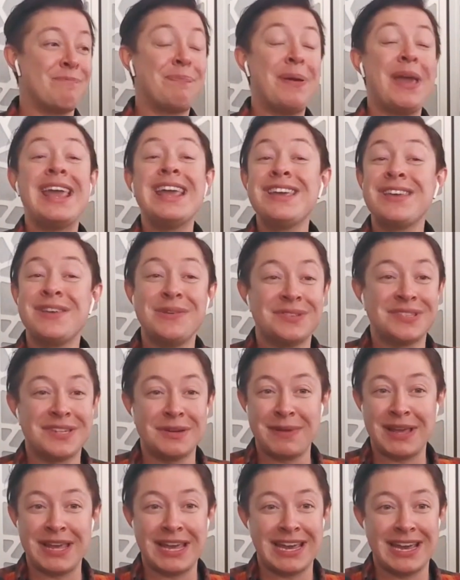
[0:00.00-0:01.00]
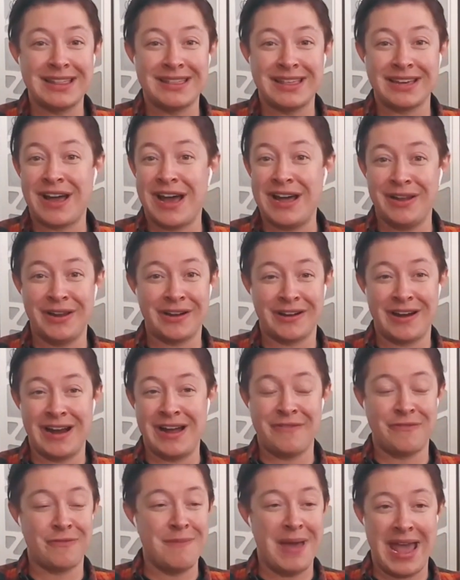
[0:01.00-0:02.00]
Pink used to be the color
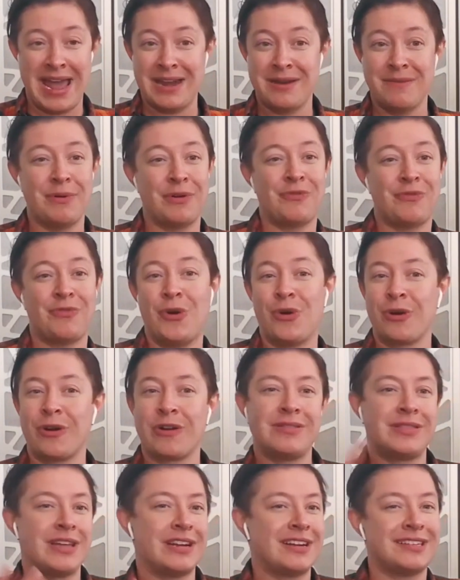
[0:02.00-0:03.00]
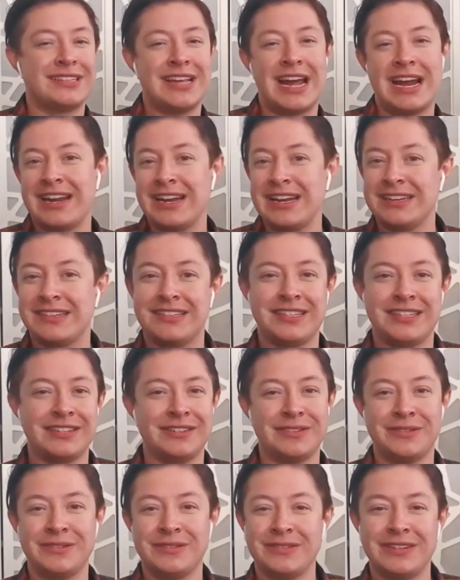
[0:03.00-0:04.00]
of men before they decided
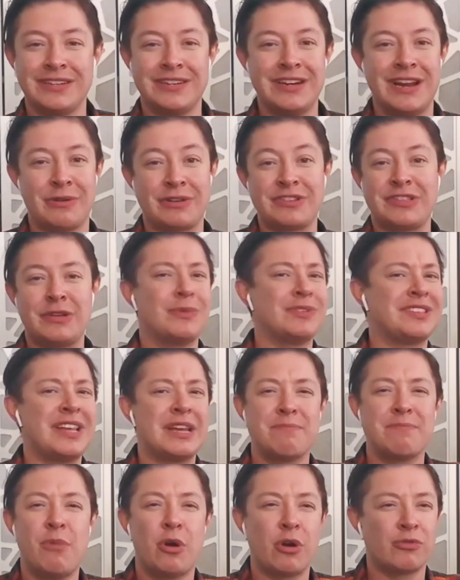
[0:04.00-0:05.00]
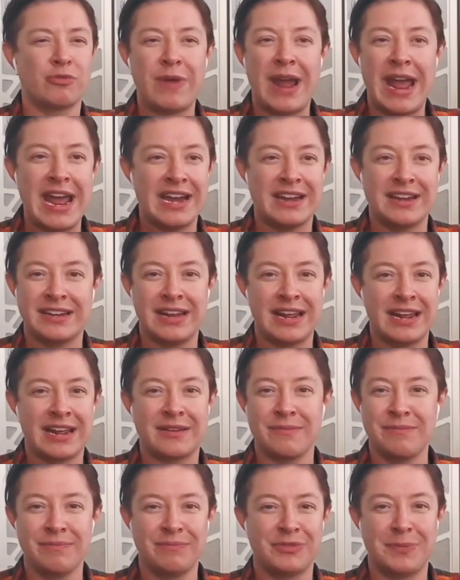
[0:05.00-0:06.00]
to, because it was like more red and like
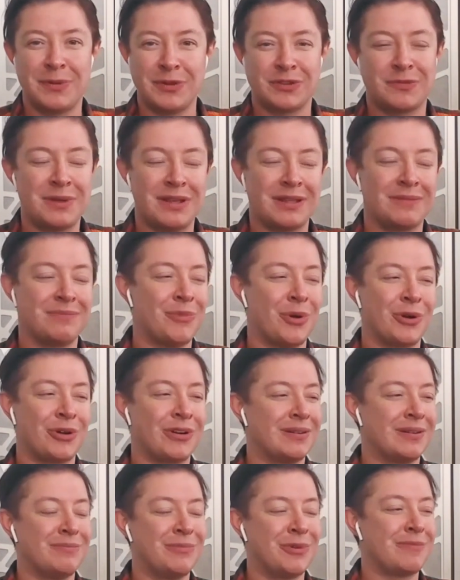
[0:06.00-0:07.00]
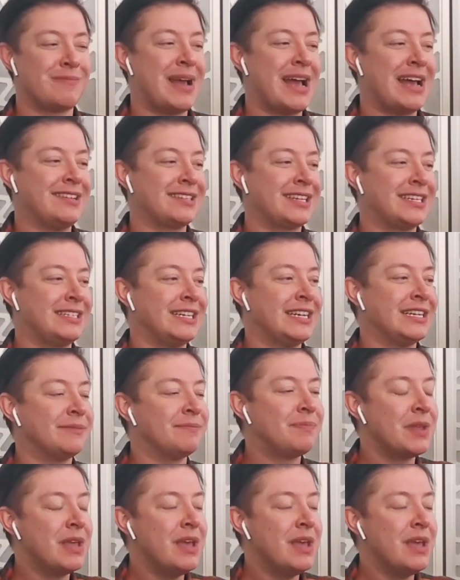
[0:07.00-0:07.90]
supposed to be more masculine.